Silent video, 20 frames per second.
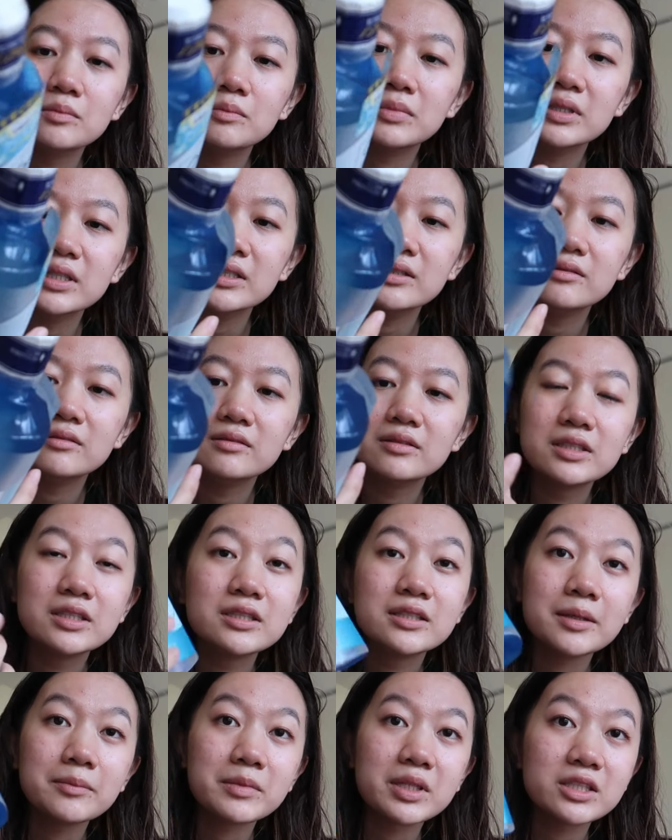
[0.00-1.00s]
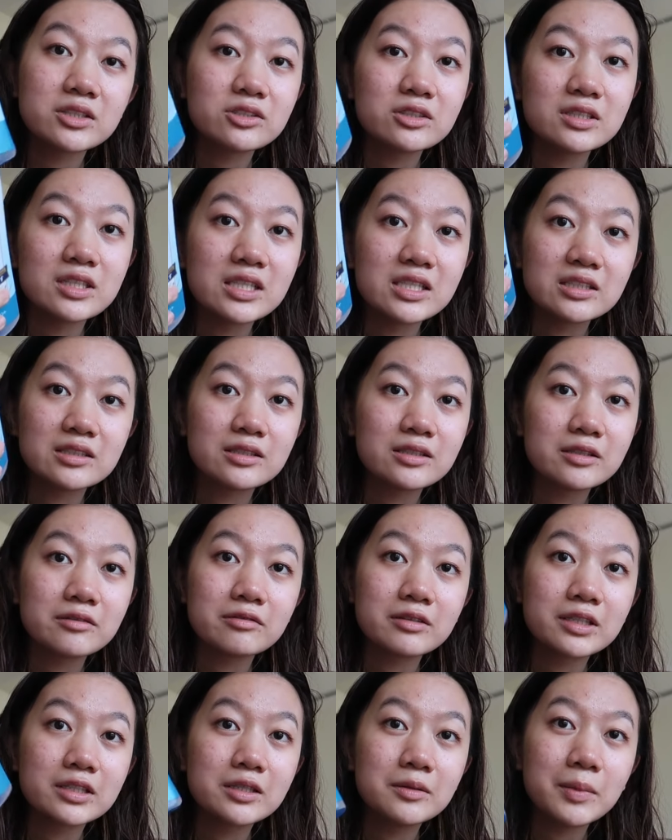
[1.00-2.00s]
but something just hits
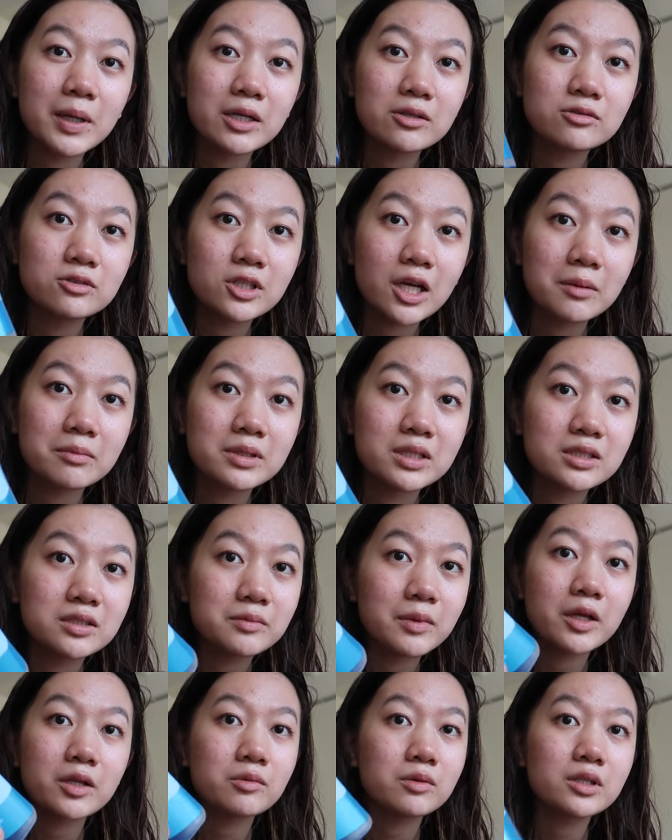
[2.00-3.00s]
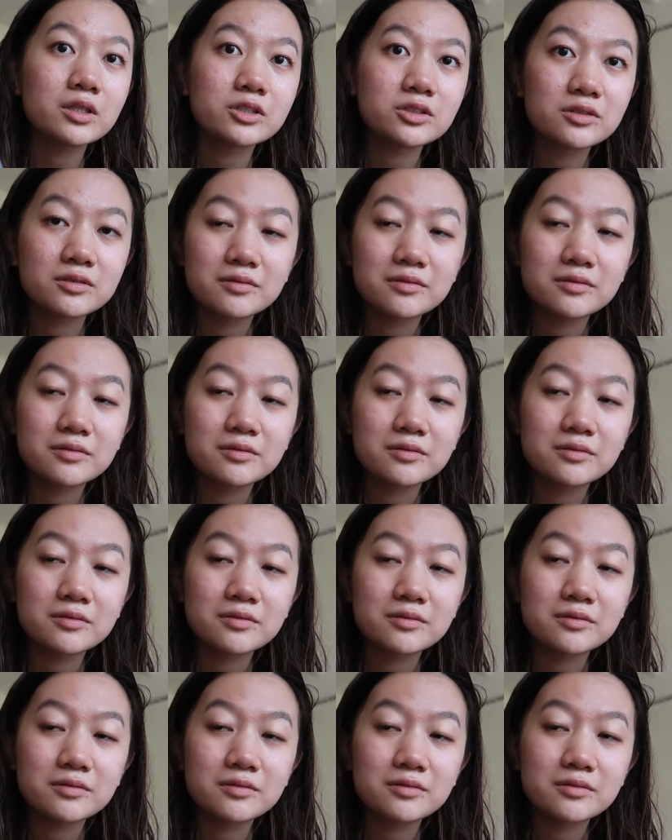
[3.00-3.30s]
different about Japanese mouthwash.